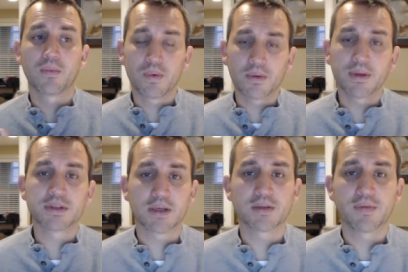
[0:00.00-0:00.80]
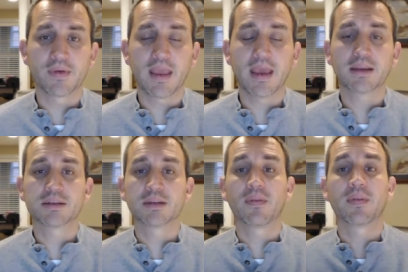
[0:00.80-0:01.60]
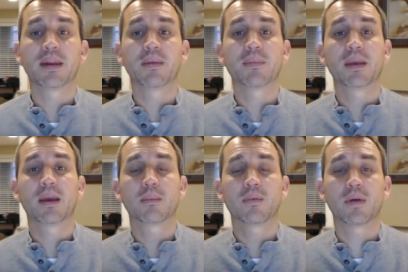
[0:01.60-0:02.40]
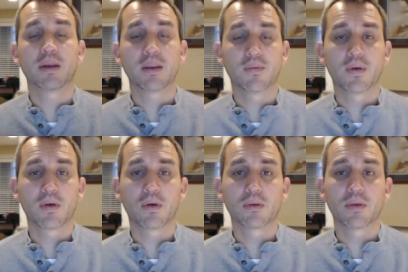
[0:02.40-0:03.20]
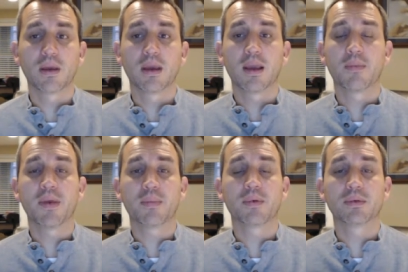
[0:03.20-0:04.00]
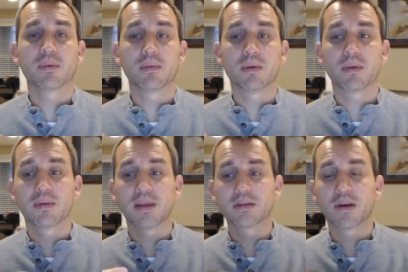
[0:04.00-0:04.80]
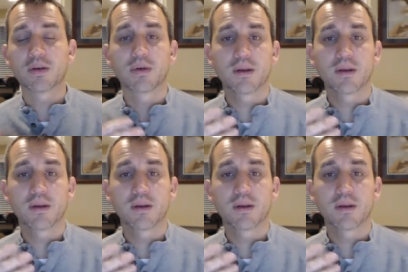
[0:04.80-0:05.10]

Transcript: really justification, then it becomes very difficult, and people they start